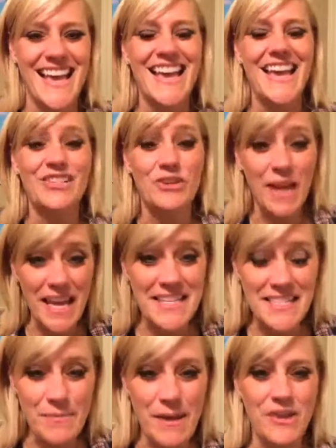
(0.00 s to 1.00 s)
It's okay to
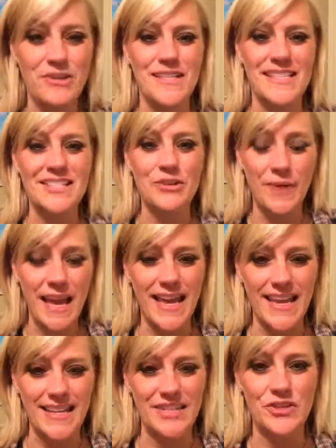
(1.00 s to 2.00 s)
set boundaries. It's
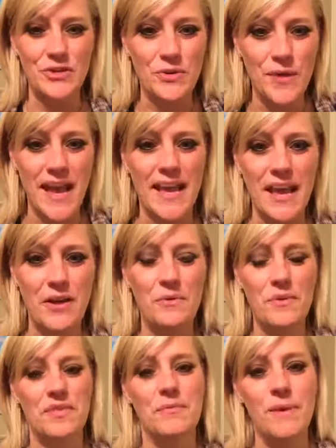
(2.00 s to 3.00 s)
okay to hang out
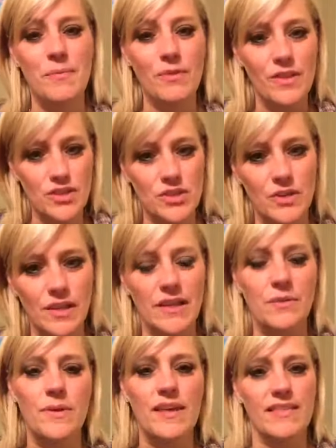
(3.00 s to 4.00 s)
with the people that you click
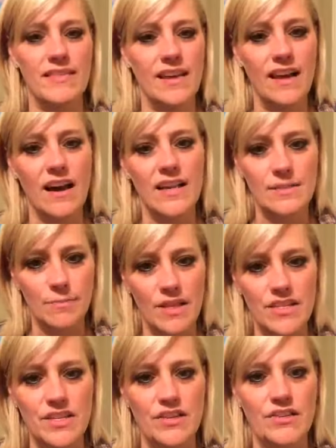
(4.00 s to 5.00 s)
with, that God has
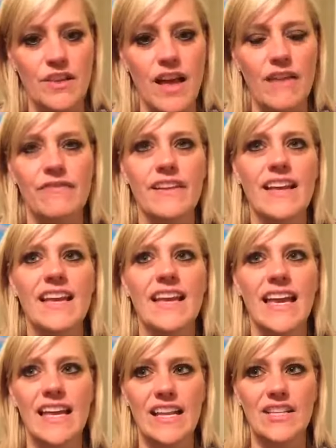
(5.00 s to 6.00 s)
placed in your life.
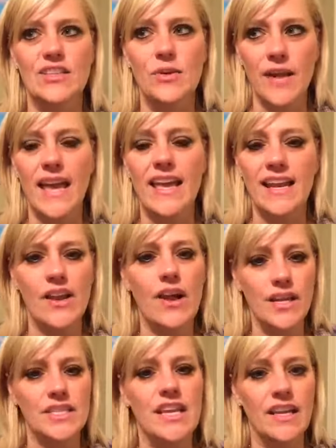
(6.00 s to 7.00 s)
and it's okay to
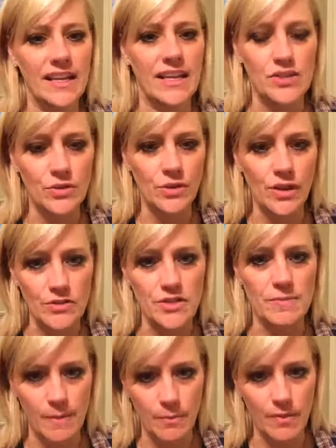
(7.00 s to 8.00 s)
not get too close to
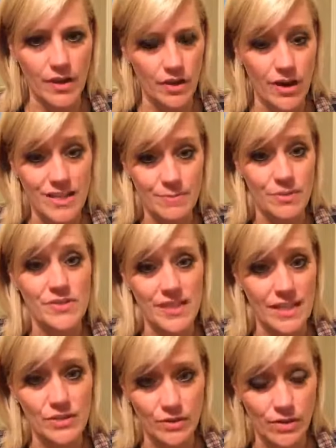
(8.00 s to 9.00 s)
people that you're not supposed to get
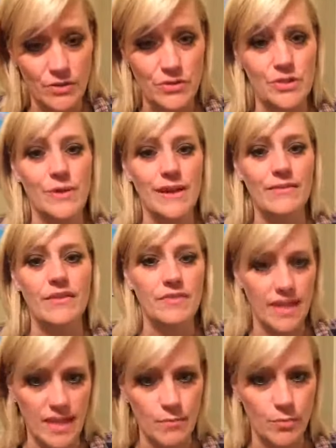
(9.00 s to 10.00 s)
too close to, even if they
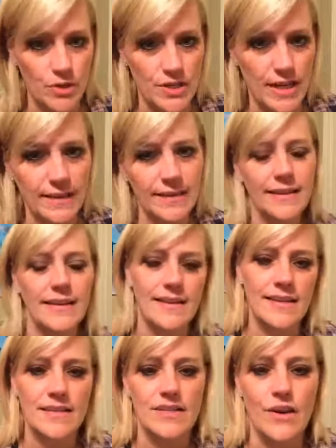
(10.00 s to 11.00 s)
keep pushing.
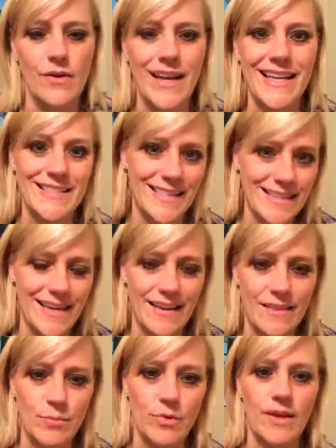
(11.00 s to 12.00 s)
So I guess that's kind of the
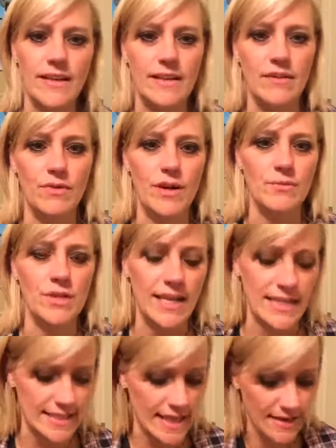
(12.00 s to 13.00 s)
point of what I'm trying to
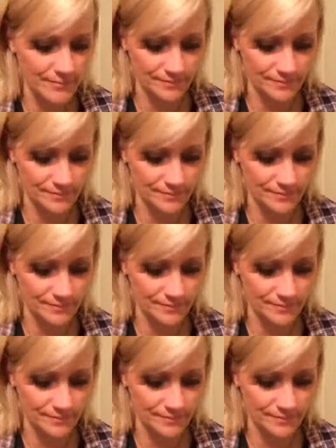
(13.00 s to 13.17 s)
say.